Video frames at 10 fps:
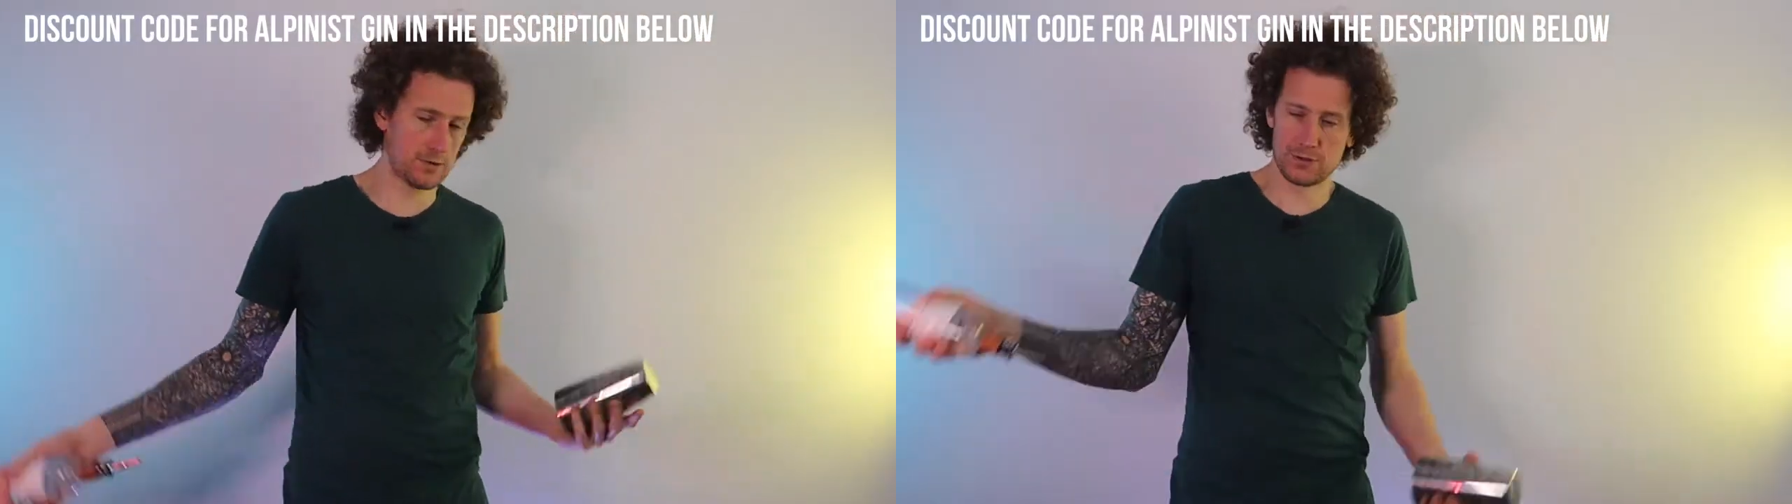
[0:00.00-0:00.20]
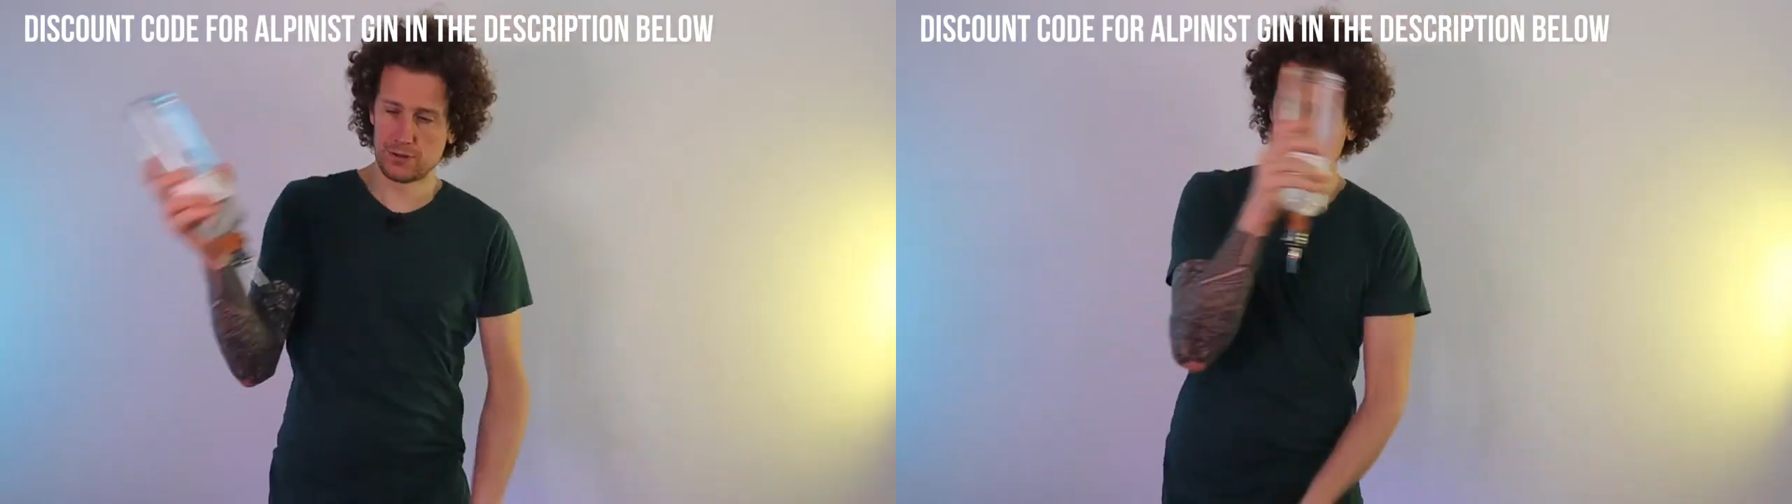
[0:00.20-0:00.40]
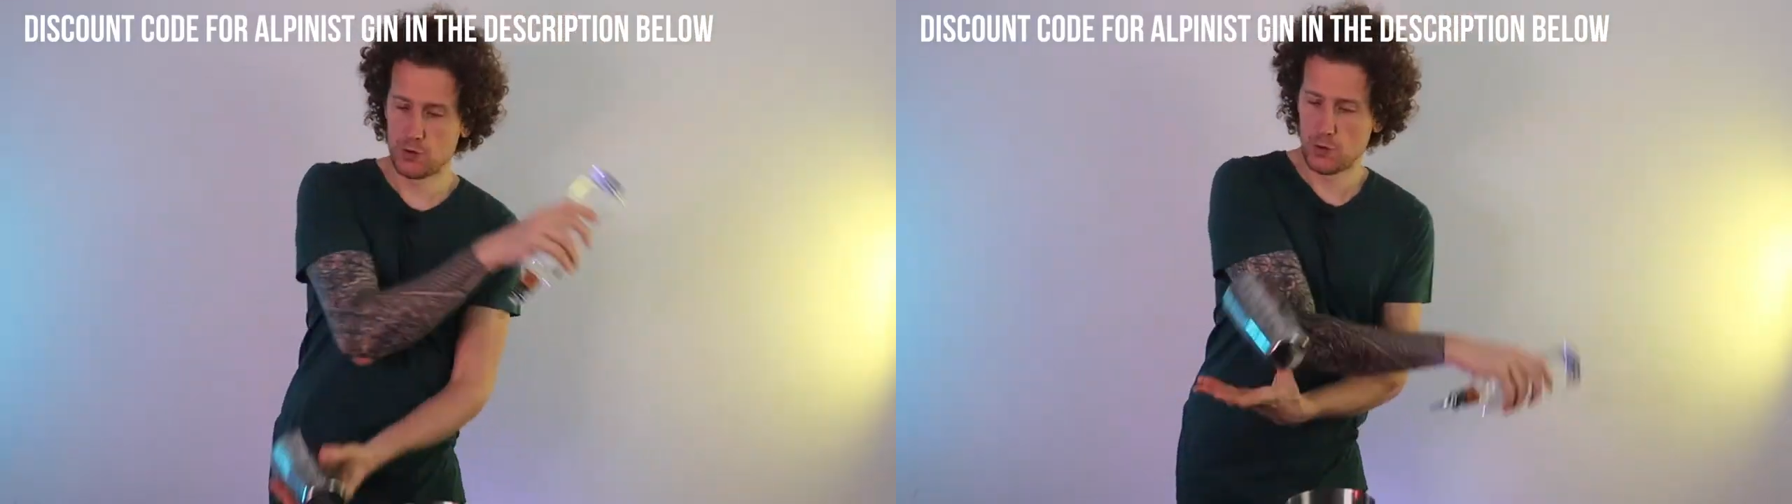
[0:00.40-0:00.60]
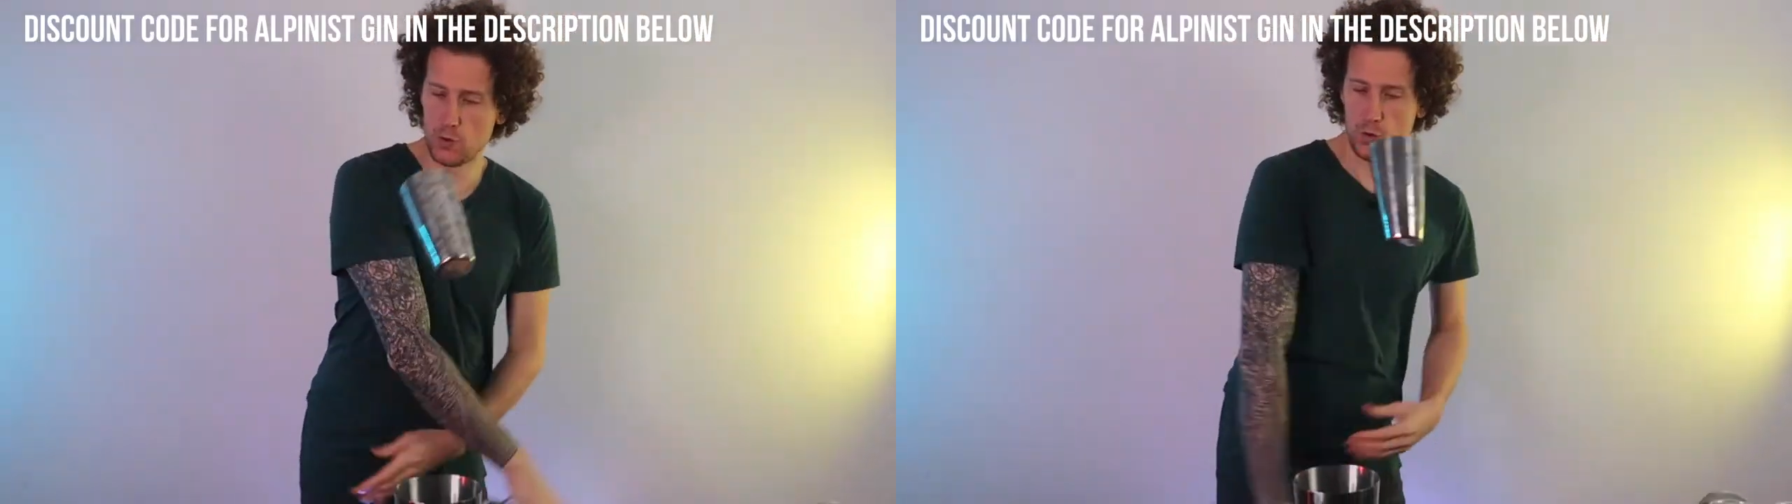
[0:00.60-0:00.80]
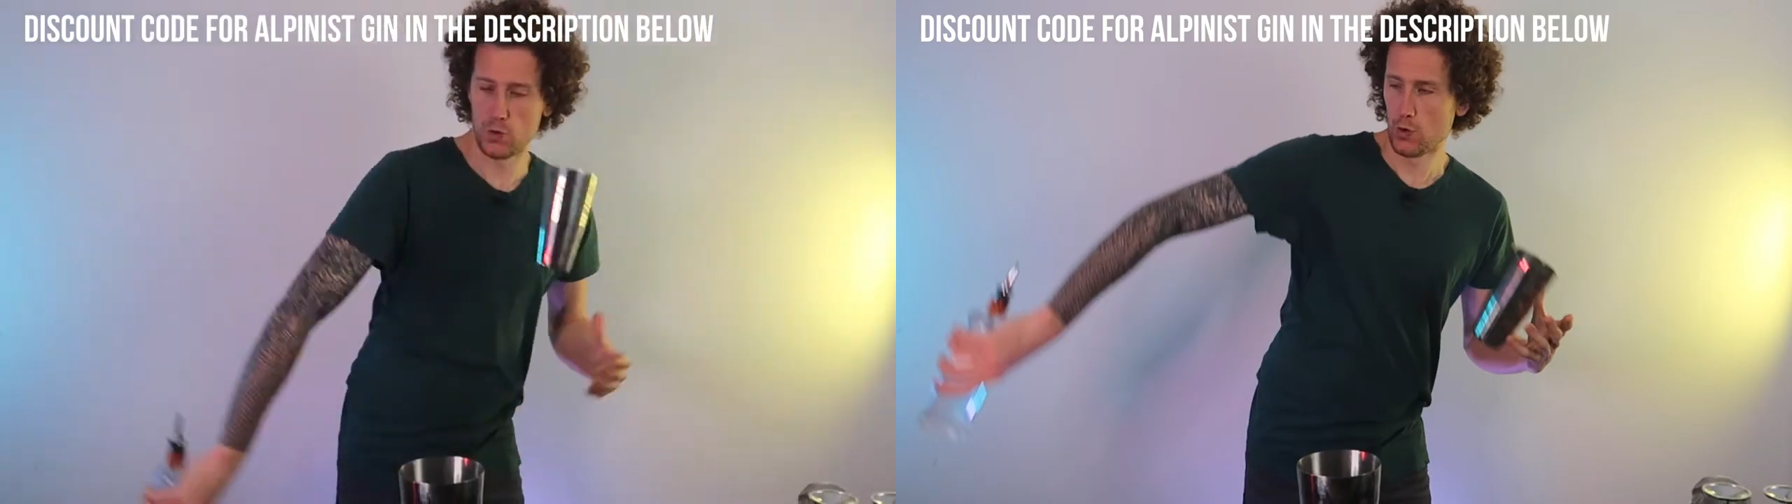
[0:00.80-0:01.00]
here which we're going to
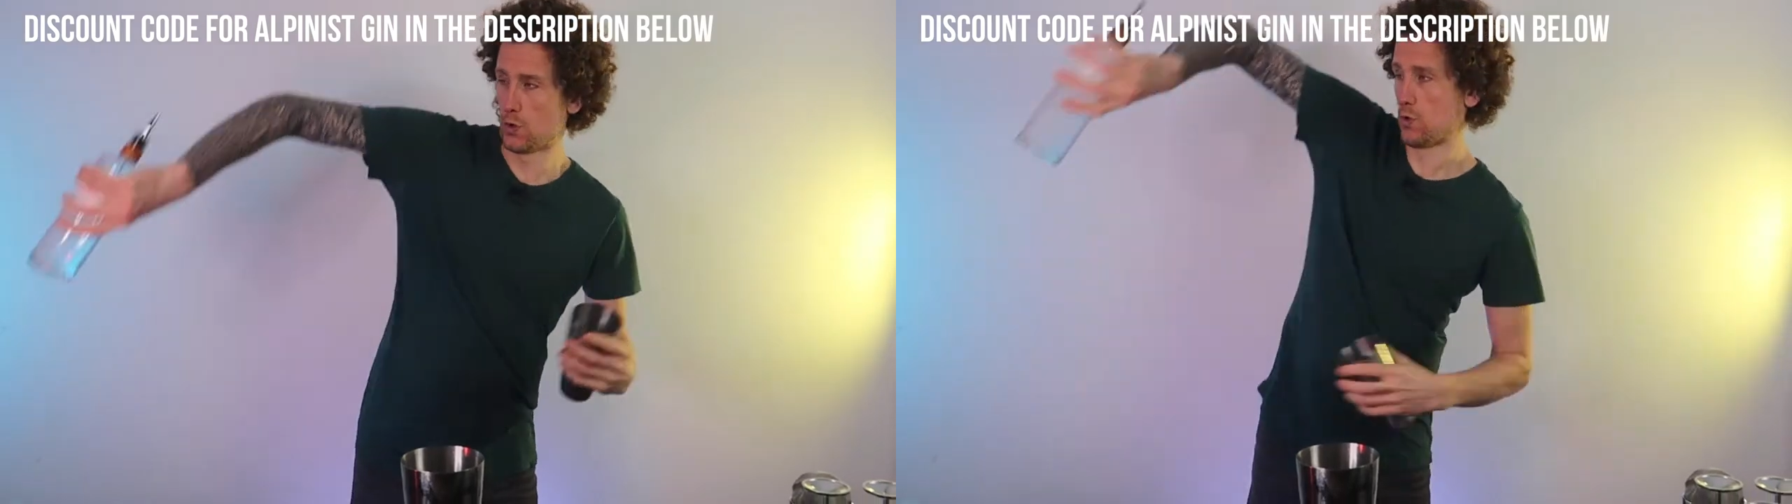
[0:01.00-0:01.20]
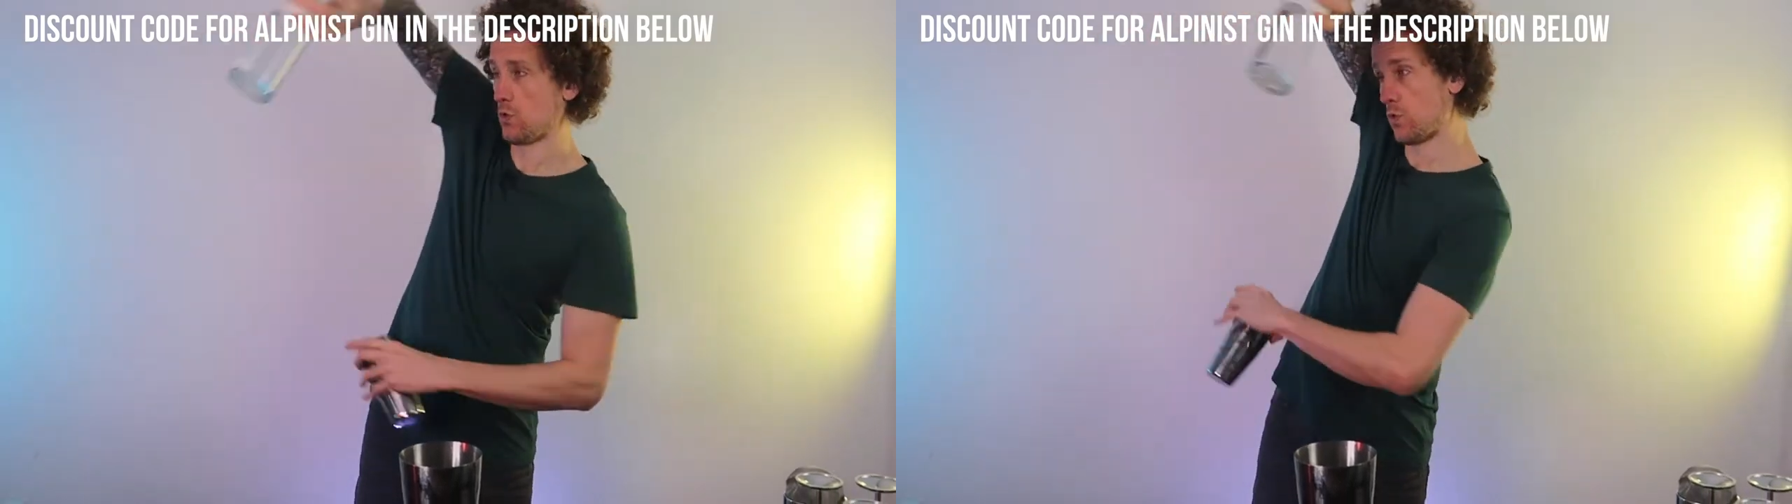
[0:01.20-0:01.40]
learn with